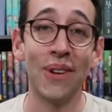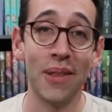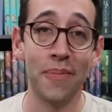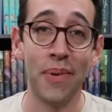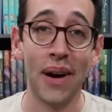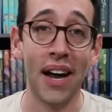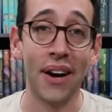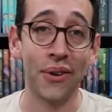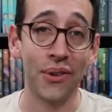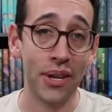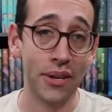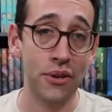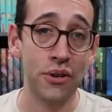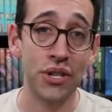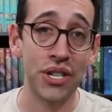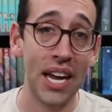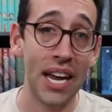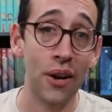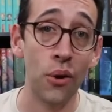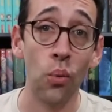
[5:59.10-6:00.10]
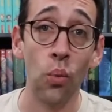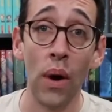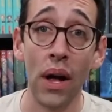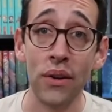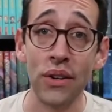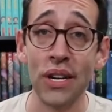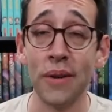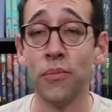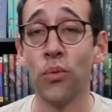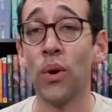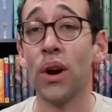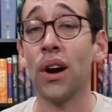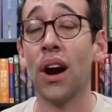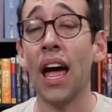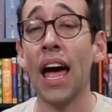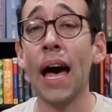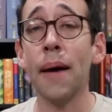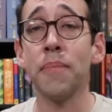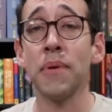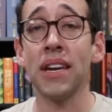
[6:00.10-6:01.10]
to the Potter Collector channel, welcome. We're
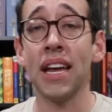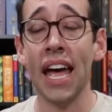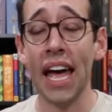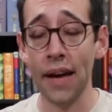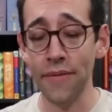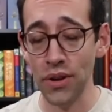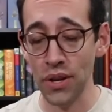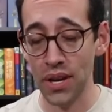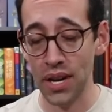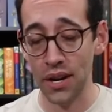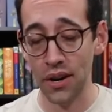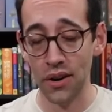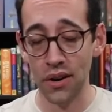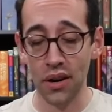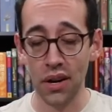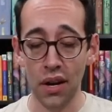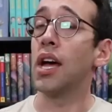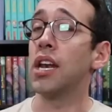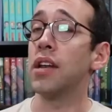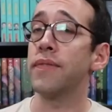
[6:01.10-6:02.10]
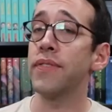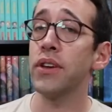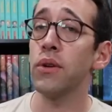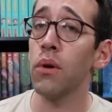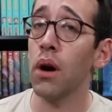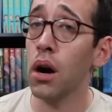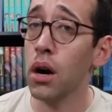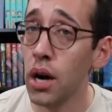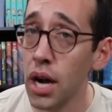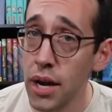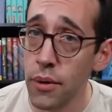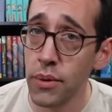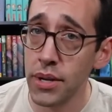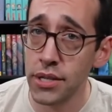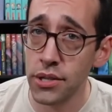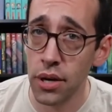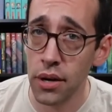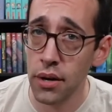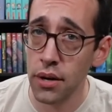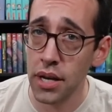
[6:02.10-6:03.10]
happy to have you here. And if you are a
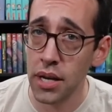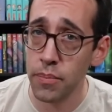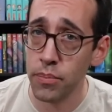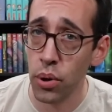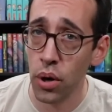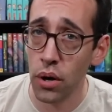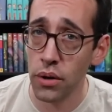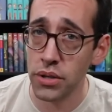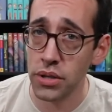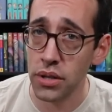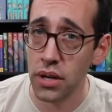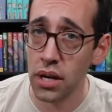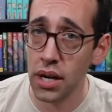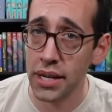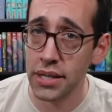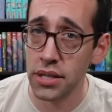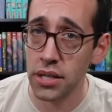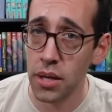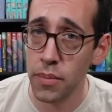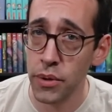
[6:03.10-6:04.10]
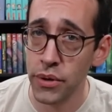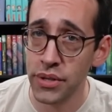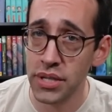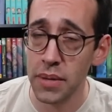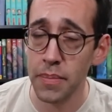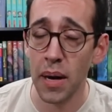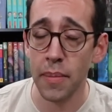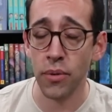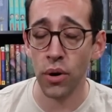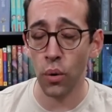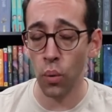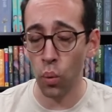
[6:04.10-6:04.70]
returning Potter Collector community member,